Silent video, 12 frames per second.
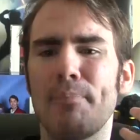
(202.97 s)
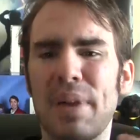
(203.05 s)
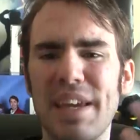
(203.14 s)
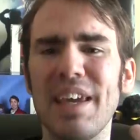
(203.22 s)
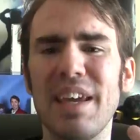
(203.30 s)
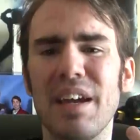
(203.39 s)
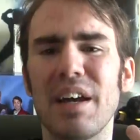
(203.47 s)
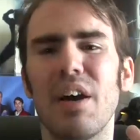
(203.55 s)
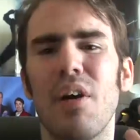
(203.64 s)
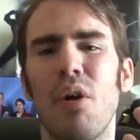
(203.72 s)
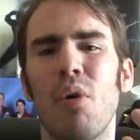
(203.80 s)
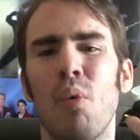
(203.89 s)
picking
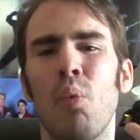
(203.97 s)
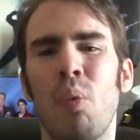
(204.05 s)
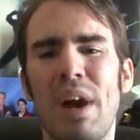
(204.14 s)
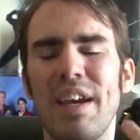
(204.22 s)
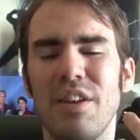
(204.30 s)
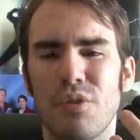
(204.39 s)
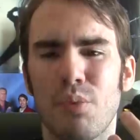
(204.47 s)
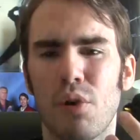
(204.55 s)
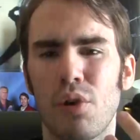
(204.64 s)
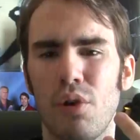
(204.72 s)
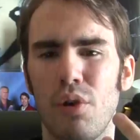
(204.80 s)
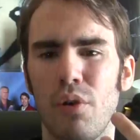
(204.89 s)
Wayne's
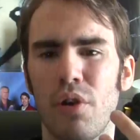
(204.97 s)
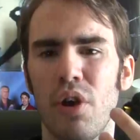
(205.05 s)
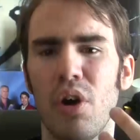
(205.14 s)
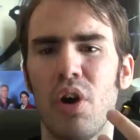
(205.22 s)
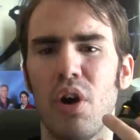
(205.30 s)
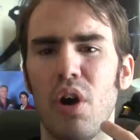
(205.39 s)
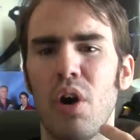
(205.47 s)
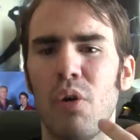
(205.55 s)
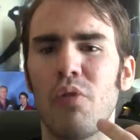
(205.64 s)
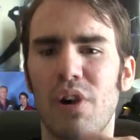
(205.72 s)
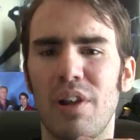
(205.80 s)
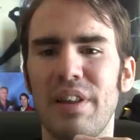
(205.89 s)
World
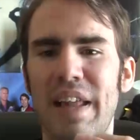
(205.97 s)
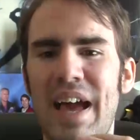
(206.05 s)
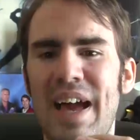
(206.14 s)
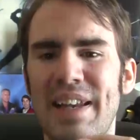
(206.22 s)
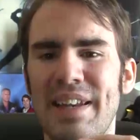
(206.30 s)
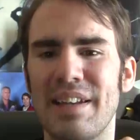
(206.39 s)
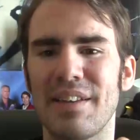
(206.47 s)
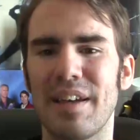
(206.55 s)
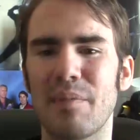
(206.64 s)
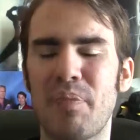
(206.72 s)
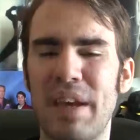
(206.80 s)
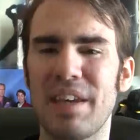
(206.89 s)
over Aladdin. It's
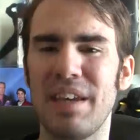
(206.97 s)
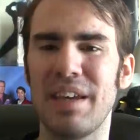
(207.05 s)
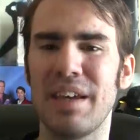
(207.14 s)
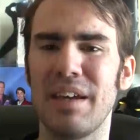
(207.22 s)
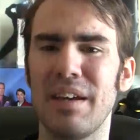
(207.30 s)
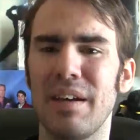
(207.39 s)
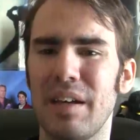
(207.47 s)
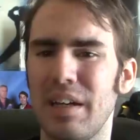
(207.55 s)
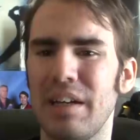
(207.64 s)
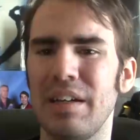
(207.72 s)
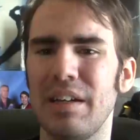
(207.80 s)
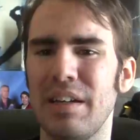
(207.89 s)
like picking
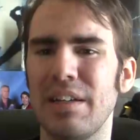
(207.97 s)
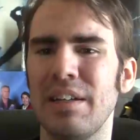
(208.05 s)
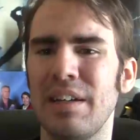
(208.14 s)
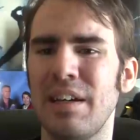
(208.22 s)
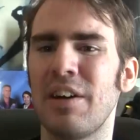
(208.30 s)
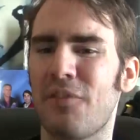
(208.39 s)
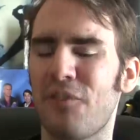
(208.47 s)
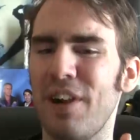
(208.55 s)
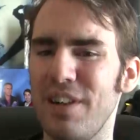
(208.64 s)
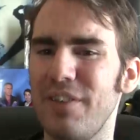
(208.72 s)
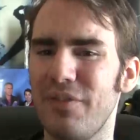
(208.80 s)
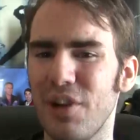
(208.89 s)
a
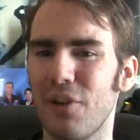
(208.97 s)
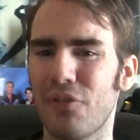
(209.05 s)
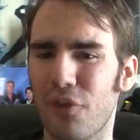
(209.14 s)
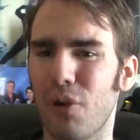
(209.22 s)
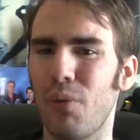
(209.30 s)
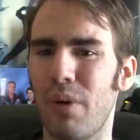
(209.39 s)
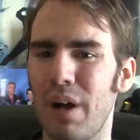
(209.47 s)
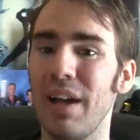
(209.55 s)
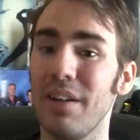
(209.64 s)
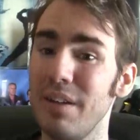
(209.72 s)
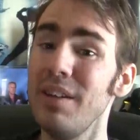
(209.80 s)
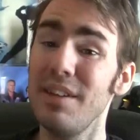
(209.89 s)
friend you've known for a
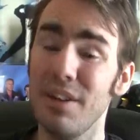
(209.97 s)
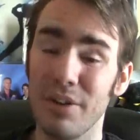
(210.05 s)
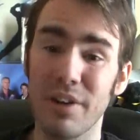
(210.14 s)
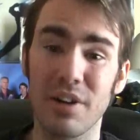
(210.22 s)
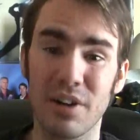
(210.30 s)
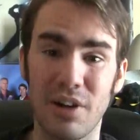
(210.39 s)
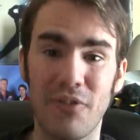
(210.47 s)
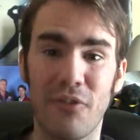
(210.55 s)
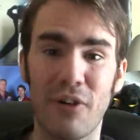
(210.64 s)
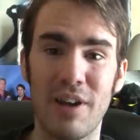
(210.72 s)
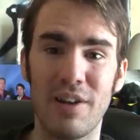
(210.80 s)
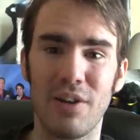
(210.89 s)
while, and, you know, they're a good
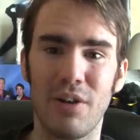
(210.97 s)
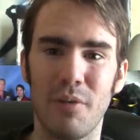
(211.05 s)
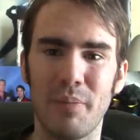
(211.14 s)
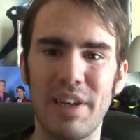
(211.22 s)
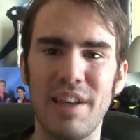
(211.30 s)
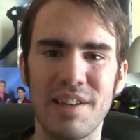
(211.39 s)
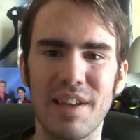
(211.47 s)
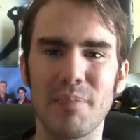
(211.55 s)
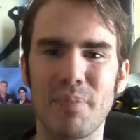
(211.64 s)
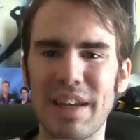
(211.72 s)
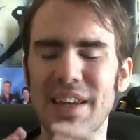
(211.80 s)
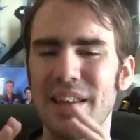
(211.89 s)
friend and all, but it's
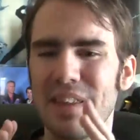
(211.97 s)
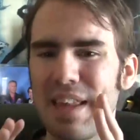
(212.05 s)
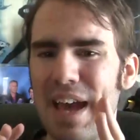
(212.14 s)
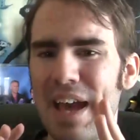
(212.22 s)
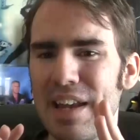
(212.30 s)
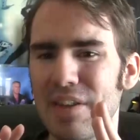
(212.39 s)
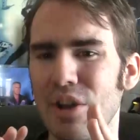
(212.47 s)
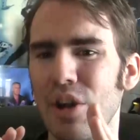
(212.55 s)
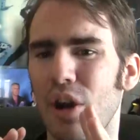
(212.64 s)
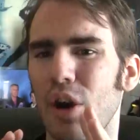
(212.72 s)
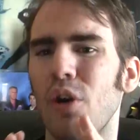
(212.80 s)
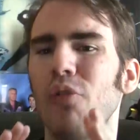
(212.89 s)
like picking that
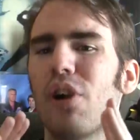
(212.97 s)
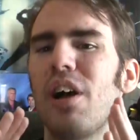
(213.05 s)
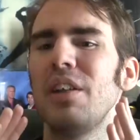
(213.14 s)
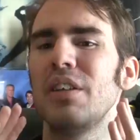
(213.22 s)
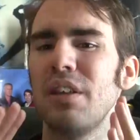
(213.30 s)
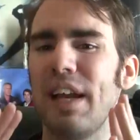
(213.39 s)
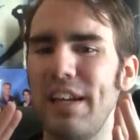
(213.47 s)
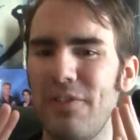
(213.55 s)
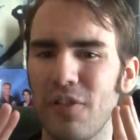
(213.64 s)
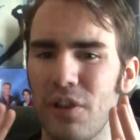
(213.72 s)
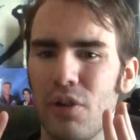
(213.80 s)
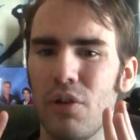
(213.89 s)
over a
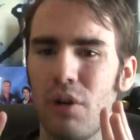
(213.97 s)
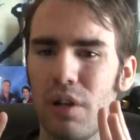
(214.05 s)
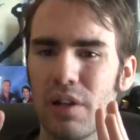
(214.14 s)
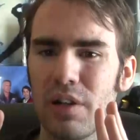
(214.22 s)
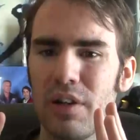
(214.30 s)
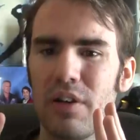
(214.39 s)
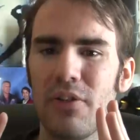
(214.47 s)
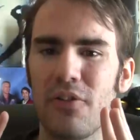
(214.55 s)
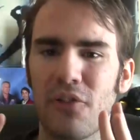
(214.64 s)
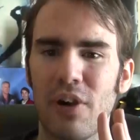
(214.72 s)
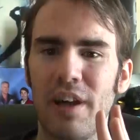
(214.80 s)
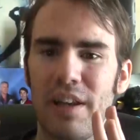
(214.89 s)
lifelong
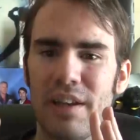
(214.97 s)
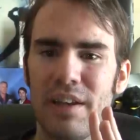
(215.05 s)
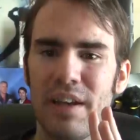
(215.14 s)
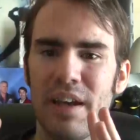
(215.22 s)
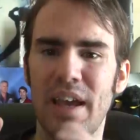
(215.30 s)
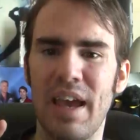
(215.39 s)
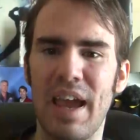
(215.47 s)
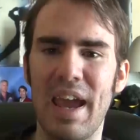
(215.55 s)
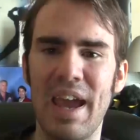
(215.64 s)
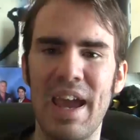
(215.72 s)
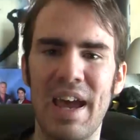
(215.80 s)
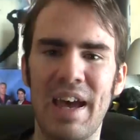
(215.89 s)
friend.
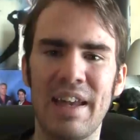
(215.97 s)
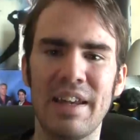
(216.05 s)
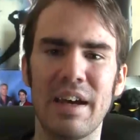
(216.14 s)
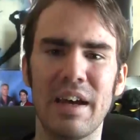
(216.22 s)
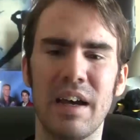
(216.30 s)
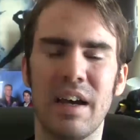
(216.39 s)
And